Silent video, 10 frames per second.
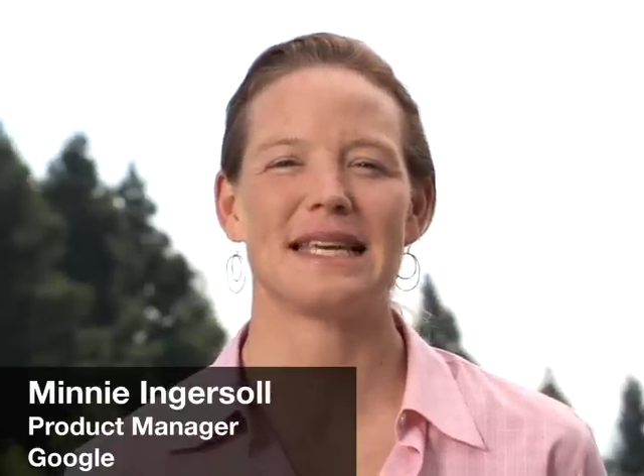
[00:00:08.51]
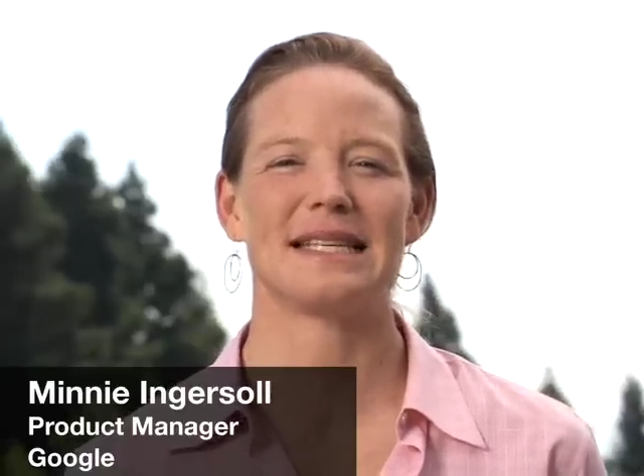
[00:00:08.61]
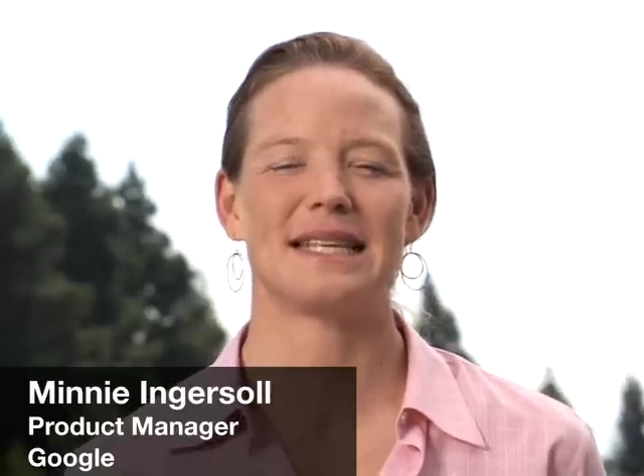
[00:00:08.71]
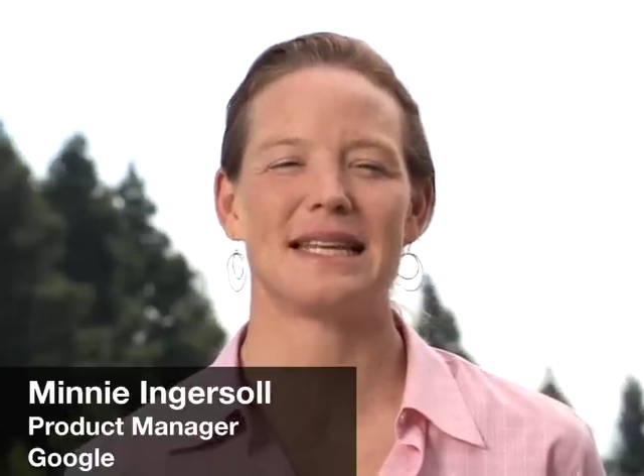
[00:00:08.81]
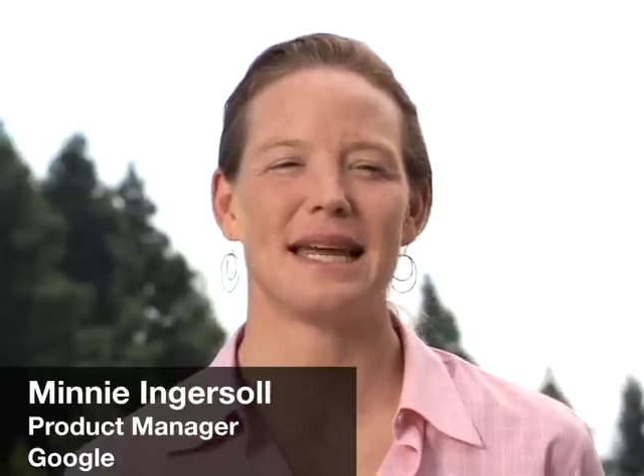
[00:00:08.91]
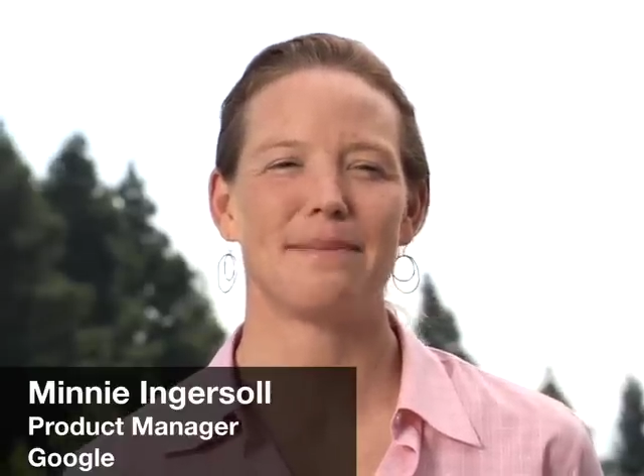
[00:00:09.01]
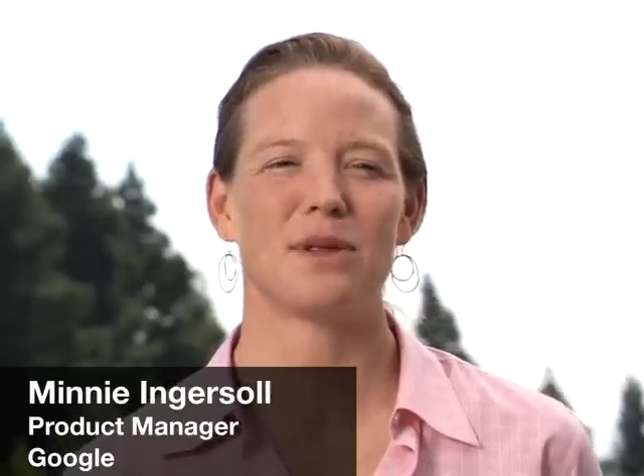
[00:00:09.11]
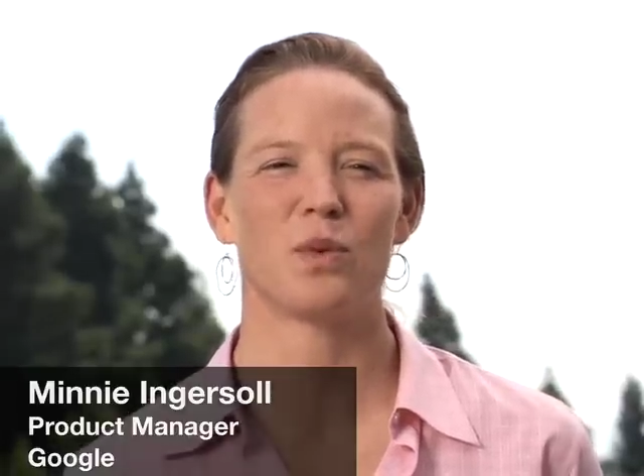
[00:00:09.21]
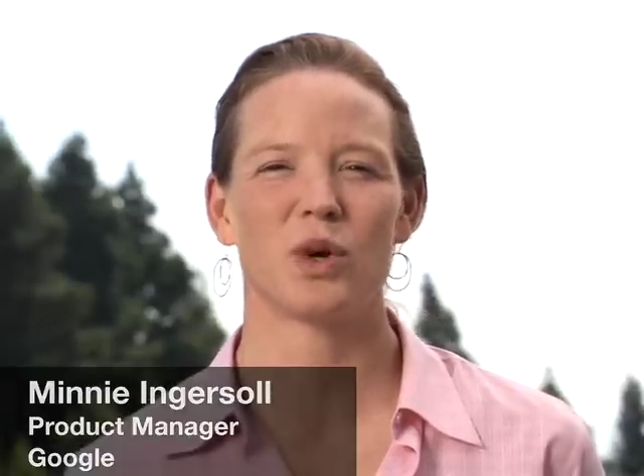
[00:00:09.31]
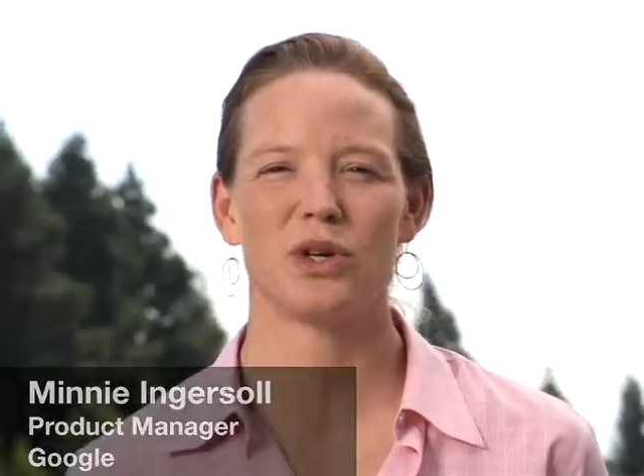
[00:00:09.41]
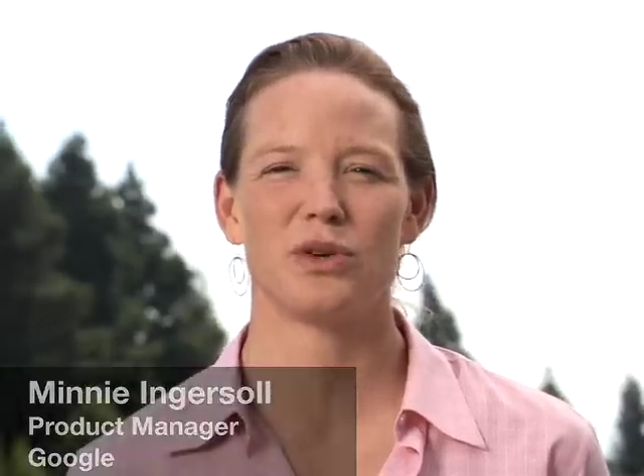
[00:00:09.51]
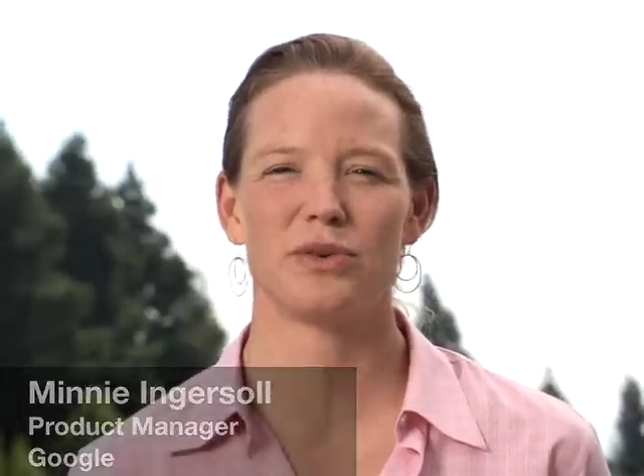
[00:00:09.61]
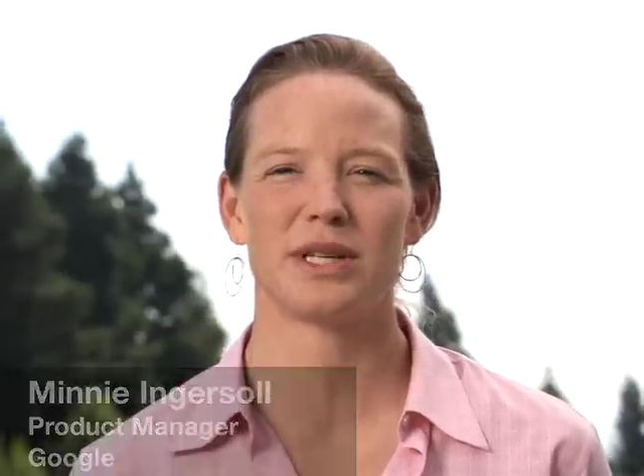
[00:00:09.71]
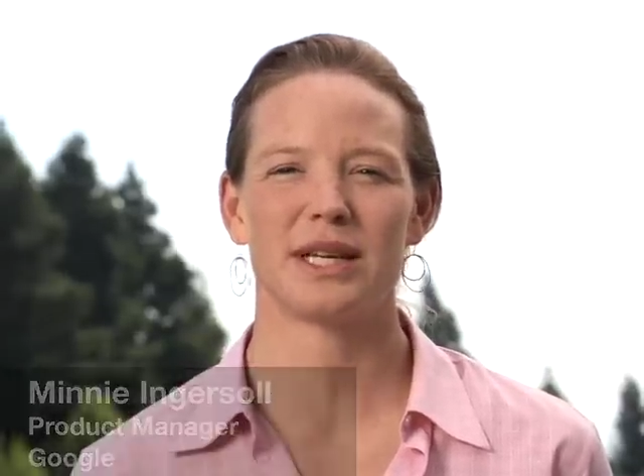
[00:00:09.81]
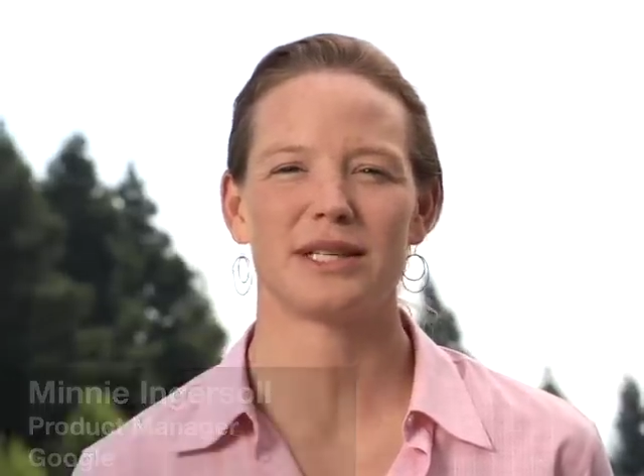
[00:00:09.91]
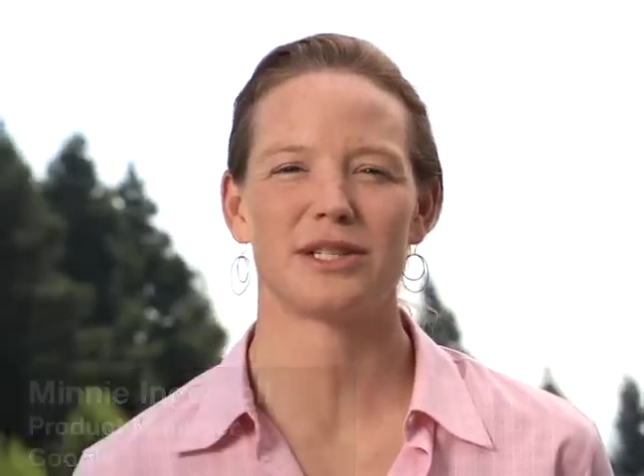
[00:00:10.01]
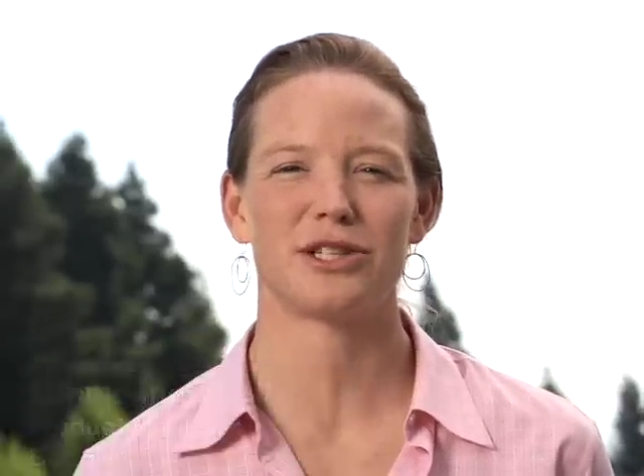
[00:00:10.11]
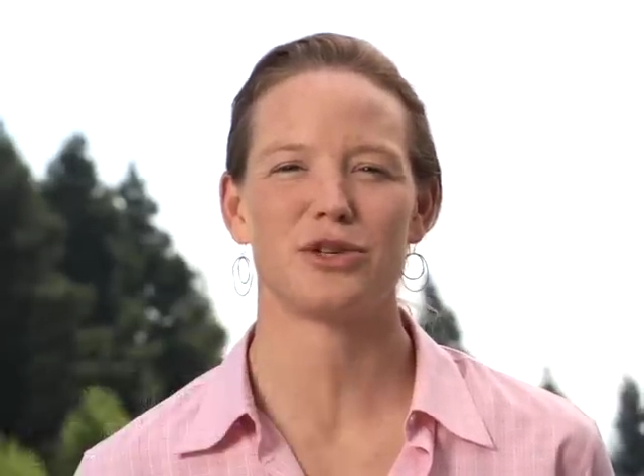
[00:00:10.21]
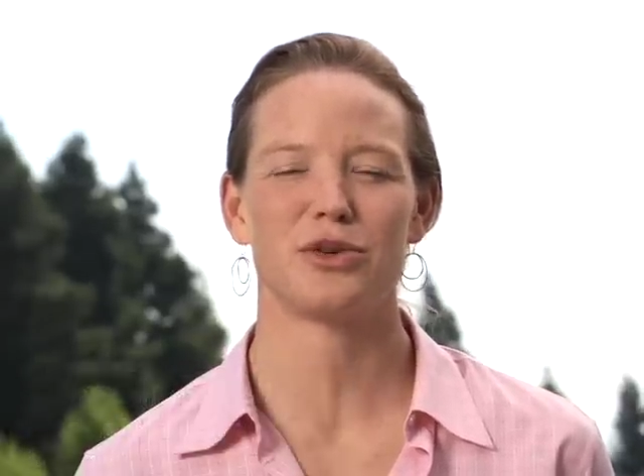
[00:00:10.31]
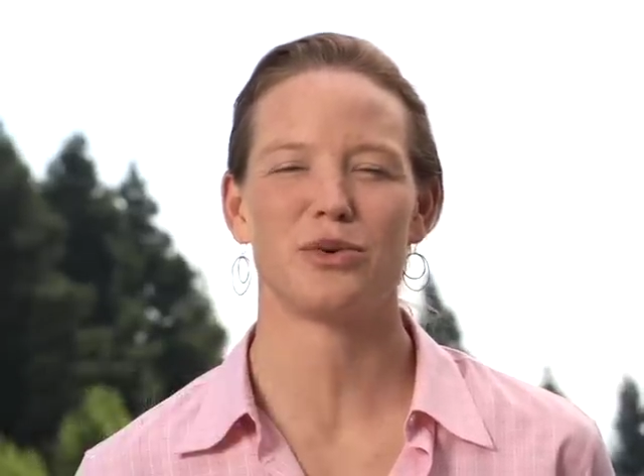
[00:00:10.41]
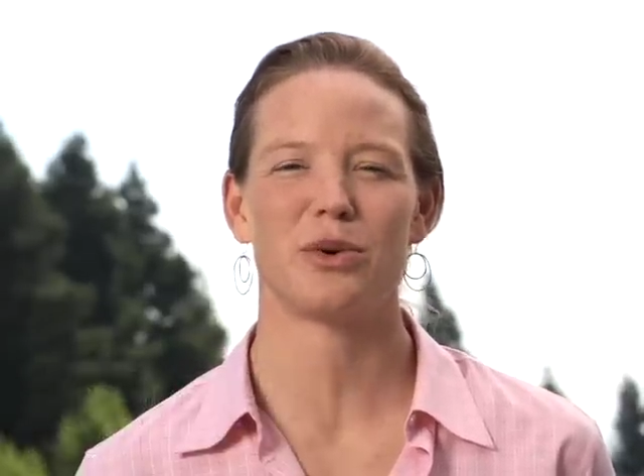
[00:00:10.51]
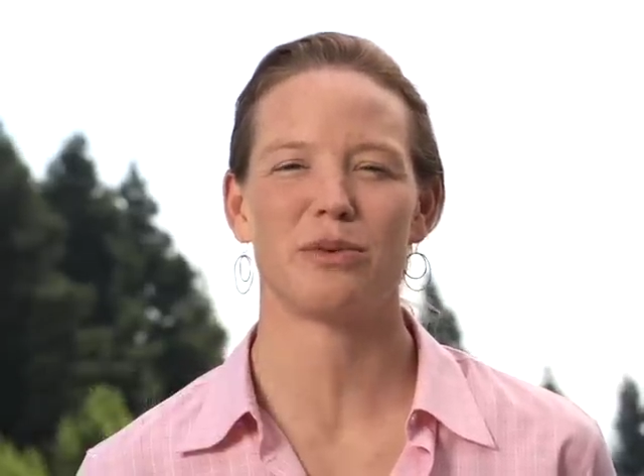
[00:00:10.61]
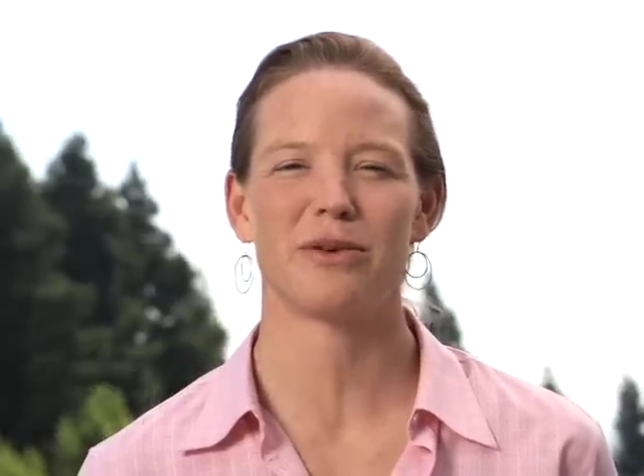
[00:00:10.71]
is the name that we're using to